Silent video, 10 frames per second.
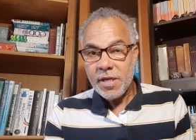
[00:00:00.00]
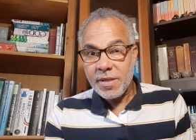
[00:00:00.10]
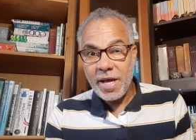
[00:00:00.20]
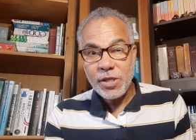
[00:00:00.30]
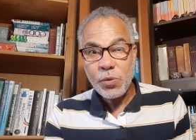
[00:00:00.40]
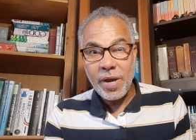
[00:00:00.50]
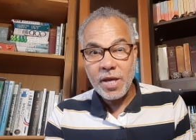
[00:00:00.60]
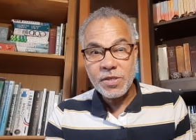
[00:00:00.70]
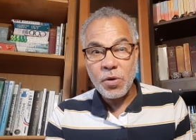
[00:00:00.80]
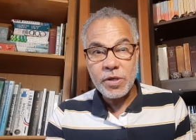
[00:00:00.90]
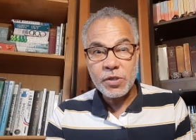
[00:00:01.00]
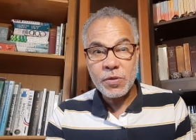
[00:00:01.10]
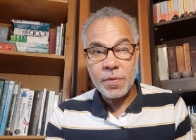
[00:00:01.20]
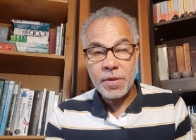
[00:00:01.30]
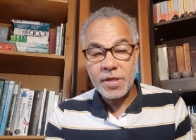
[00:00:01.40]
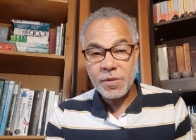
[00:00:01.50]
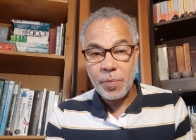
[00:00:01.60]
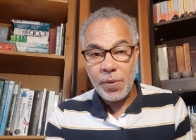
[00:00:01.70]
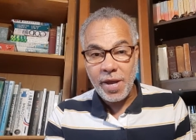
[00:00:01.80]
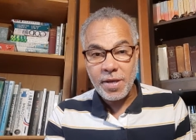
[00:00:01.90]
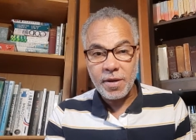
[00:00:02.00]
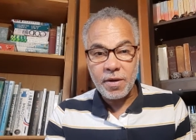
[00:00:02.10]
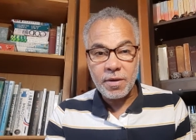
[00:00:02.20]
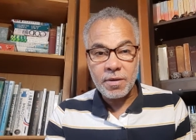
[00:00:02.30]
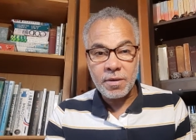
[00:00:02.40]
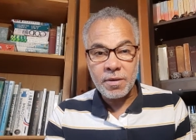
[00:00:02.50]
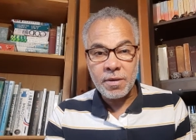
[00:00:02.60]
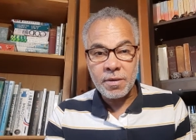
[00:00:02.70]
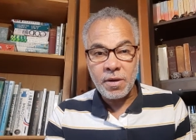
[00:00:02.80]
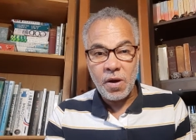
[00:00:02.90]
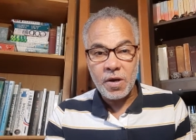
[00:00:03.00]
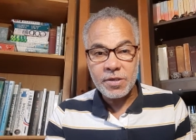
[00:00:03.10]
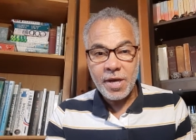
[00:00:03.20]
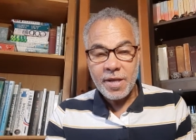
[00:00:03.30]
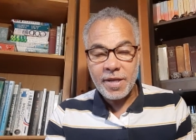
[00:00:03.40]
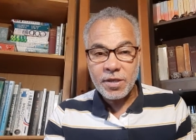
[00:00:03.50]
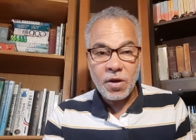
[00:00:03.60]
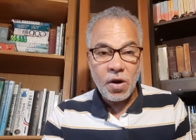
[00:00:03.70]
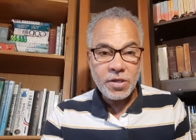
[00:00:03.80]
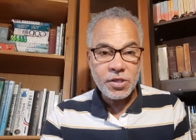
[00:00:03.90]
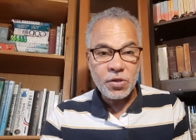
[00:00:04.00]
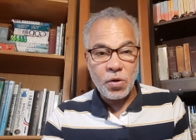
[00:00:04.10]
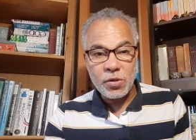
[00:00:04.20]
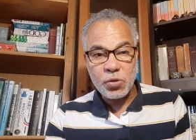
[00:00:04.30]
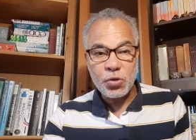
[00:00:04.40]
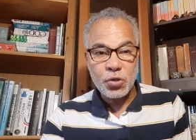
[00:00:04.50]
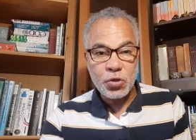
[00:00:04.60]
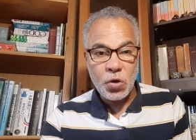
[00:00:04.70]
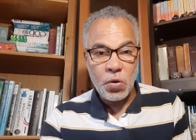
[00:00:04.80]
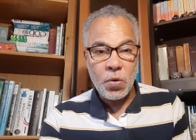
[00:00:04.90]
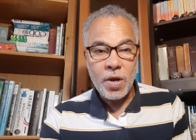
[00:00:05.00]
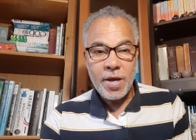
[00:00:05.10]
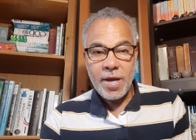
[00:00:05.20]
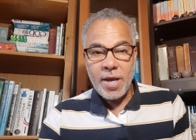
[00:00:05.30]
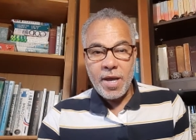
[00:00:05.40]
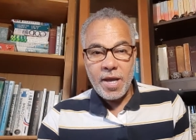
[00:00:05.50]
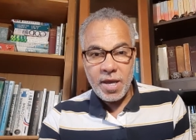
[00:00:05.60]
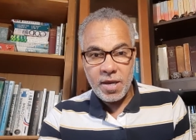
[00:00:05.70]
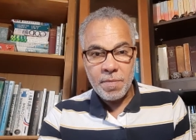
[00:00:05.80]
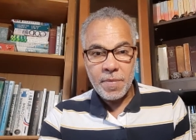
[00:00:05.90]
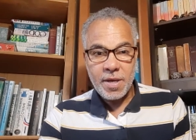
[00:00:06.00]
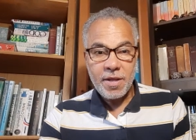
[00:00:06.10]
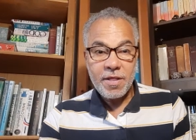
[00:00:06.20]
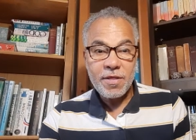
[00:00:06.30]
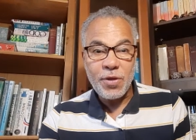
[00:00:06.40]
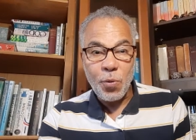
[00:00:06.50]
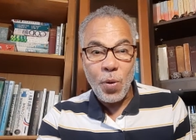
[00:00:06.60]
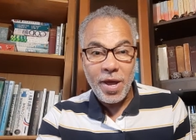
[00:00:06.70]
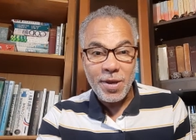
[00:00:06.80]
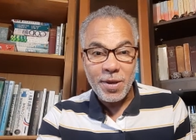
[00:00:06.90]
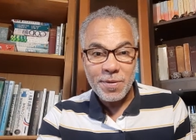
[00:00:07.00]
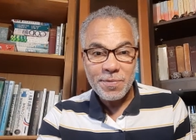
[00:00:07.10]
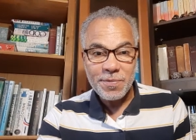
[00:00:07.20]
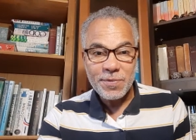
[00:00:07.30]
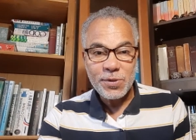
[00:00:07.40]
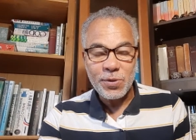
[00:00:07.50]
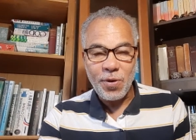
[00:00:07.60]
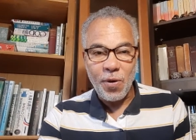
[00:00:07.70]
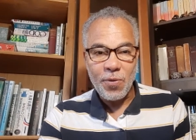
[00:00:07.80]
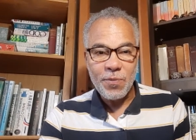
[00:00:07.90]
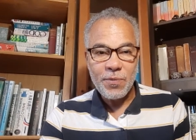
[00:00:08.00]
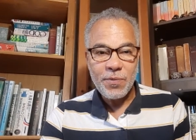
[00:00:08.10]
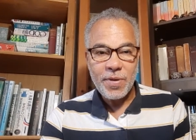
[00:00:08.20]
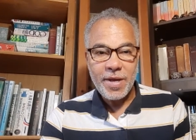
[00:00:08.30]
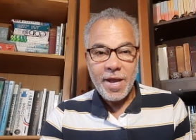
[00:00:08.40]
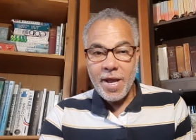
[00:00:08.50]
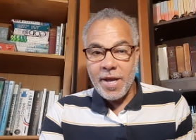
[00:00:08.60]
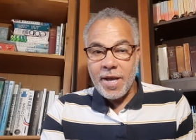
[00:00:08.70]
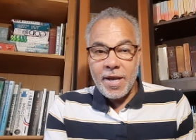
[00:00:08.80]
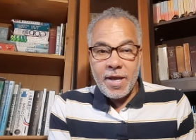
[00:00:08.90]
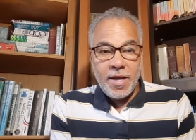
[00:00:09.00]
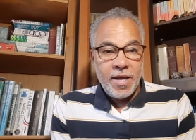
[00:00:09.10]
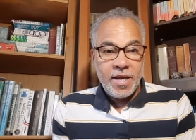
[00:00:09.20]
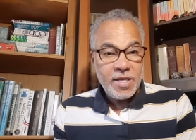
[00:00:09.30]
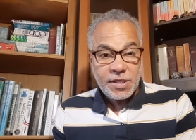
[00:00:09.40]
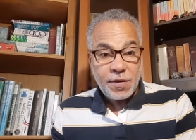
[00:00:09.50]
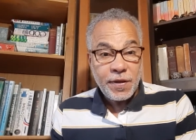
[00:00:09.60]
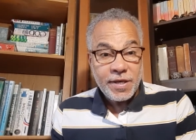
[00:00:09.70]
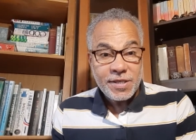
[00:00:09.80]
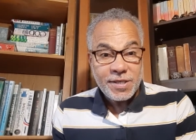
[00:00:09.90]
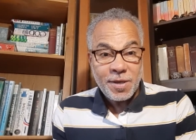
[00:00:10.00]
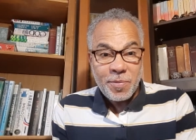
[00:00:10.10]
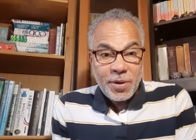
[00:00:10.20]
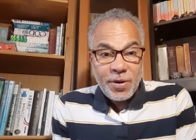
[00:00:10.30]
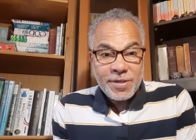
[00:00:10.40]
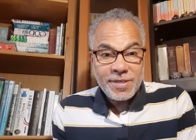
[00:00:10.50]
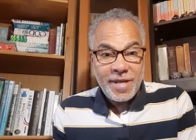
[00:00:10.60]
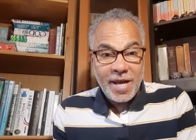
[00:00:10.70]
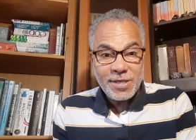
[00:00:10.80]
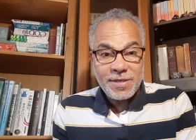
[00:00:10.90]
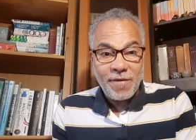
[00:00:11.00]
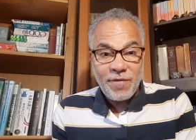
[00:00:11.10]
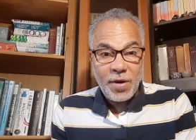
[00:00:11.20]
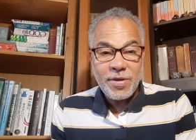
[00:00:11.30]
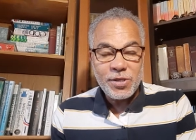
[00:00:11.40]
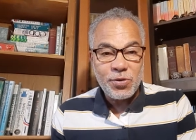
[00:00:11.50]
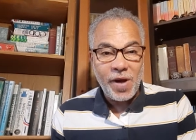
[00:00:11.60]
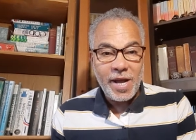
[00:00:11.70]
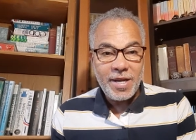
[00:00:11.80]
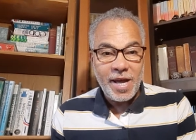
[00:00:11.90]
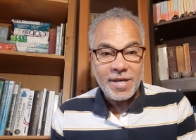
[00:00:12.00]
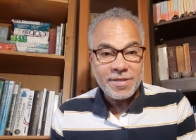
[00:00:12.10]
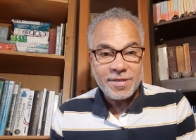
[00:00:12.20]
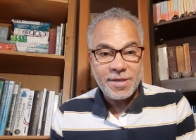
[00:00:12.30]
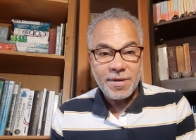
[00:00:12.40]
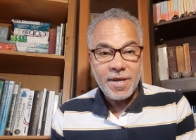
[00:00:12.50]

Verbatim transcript: That's why he's going to, he's praying uh, God that God is going to show him the way to go. He's thirsty because that's a very dry land.